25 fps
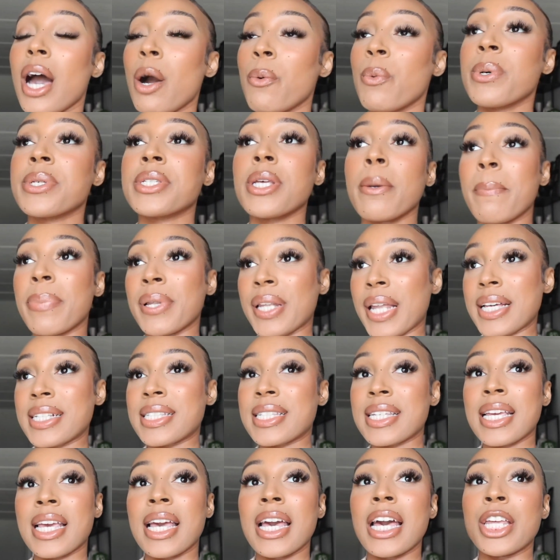that was a
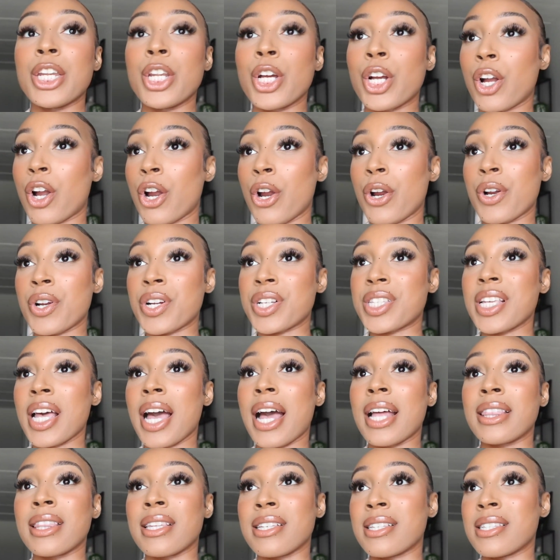blessing and a curse
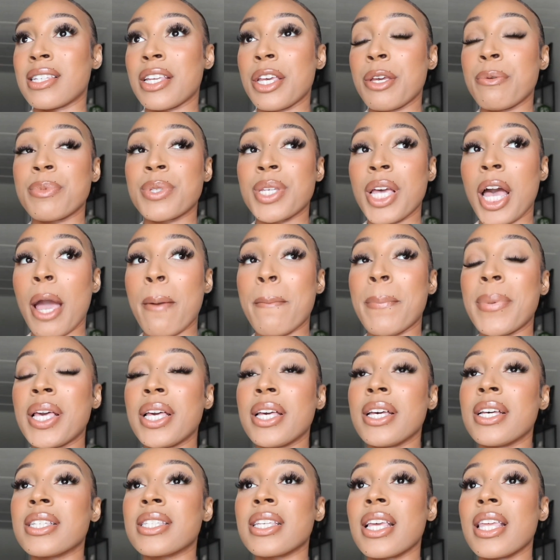at the same time
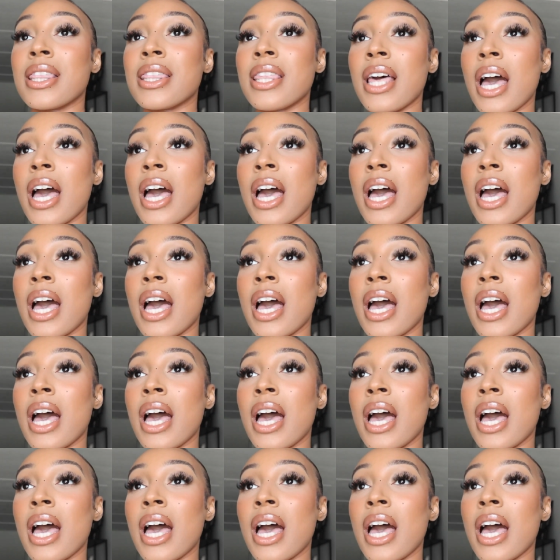because